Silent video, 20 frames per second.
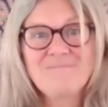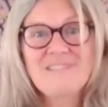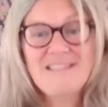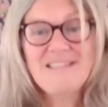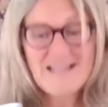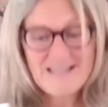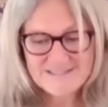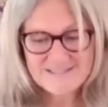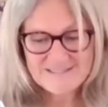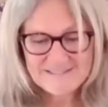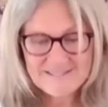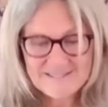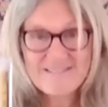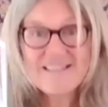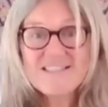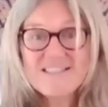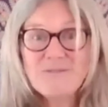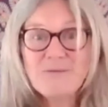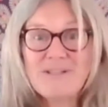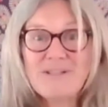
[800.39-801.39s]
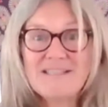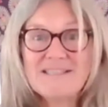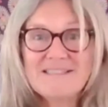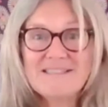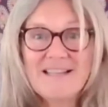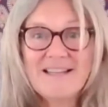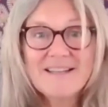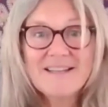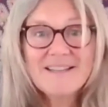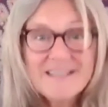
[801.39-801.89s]
Yes, that's what he's
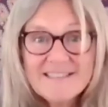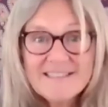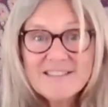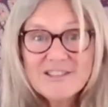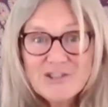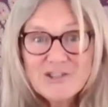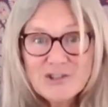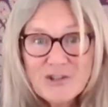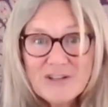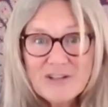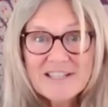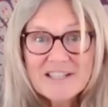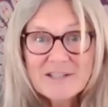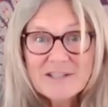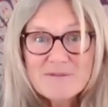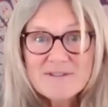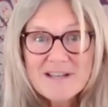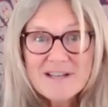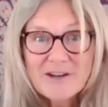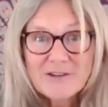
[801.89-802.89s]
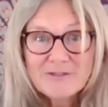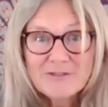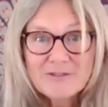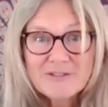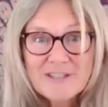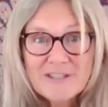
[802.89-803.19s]
saying. He's enjoying himself.